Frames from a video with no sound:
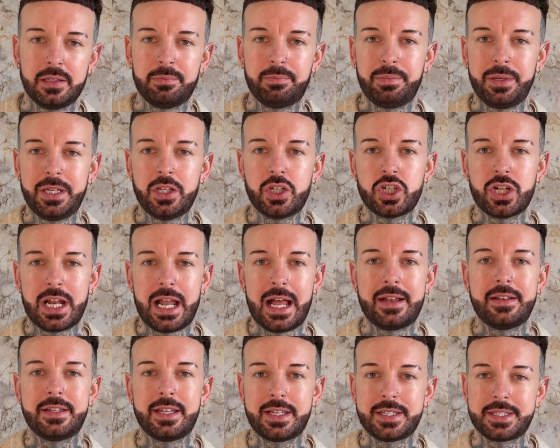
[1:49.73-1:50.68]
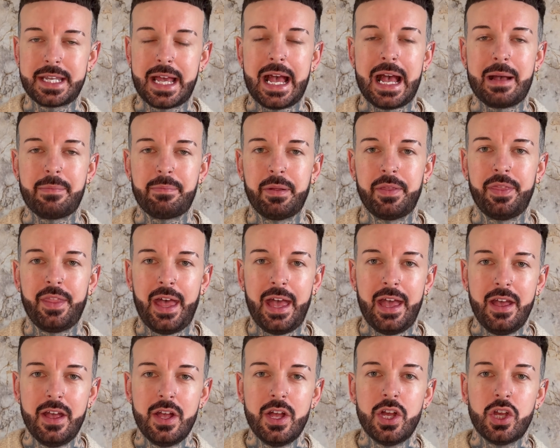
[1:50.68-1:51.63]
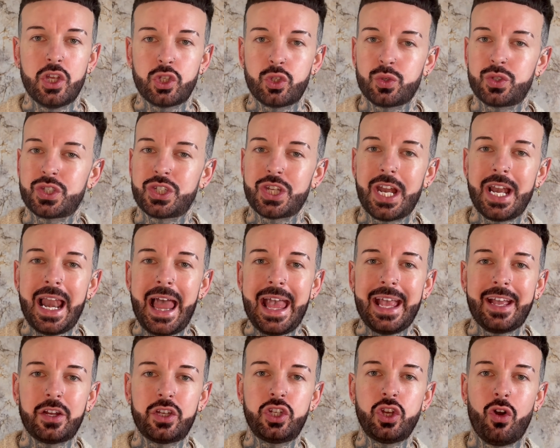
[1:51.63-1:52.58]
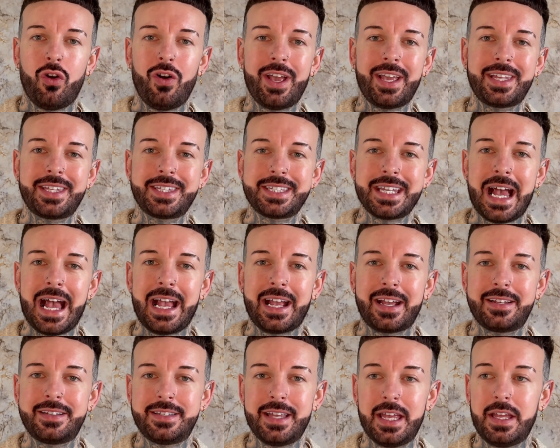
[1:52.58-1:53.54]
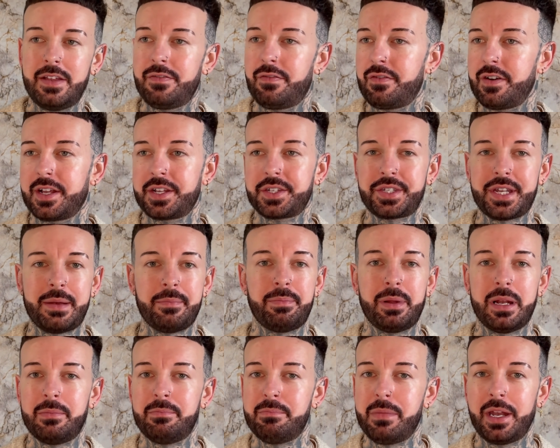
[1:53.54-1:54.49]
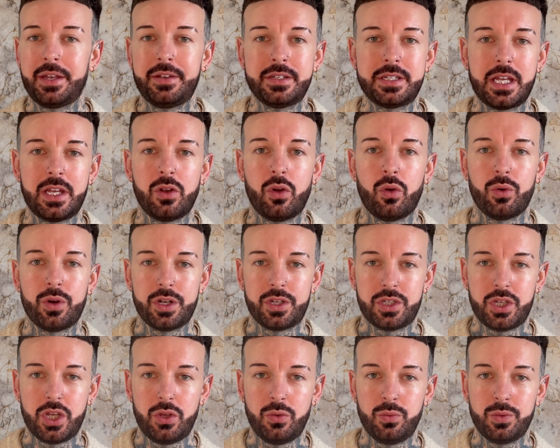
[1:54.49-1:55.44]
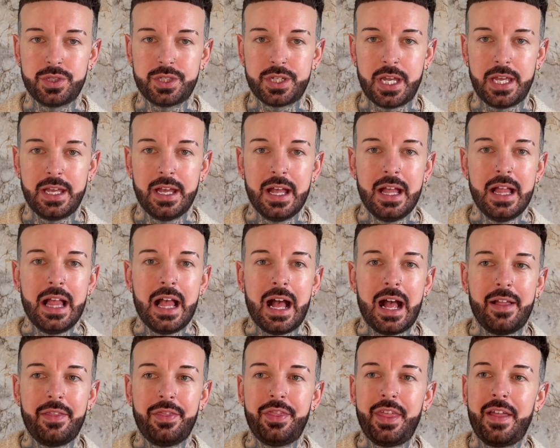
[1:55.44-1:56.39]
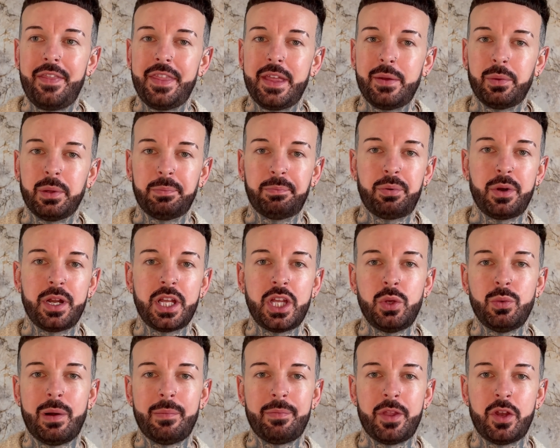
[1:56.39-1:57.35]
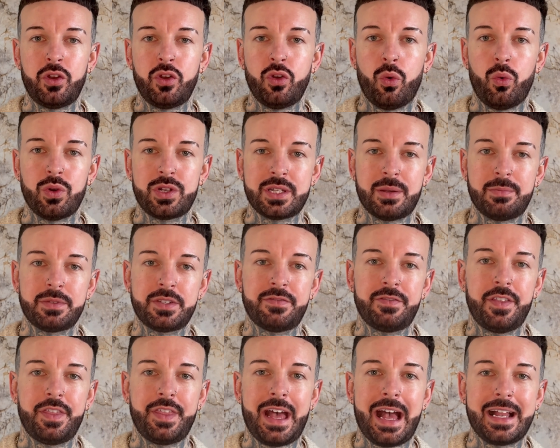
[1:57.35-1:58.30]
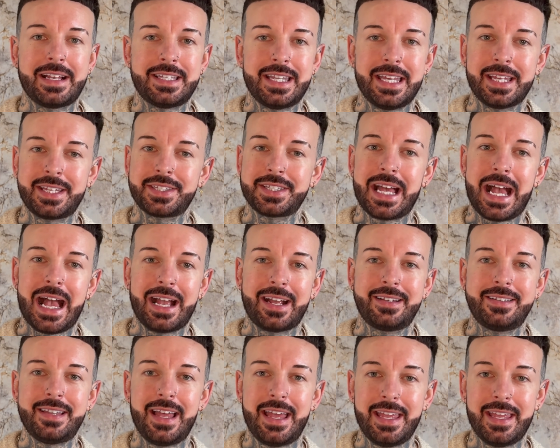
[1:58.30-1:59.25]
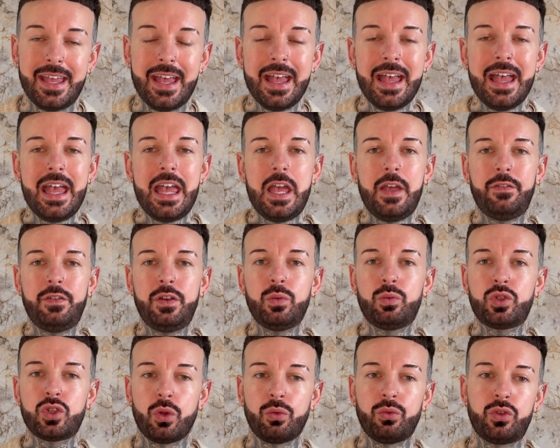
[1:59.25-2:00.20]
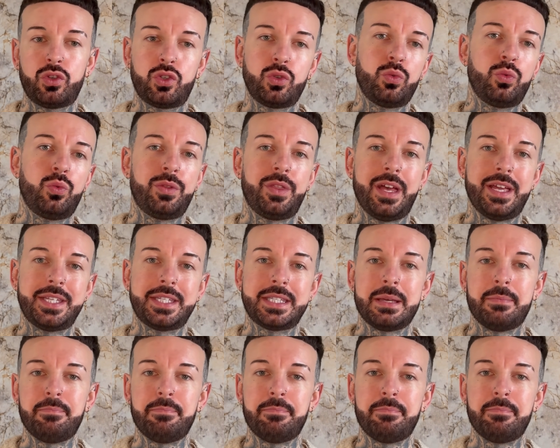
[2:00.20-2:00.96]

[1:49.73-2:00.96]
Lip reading: beach landings happen there. So select your exact day, for example, a Monday or a Tuesday, and then they will bring you up the notums for that exact day. If you don't do this, the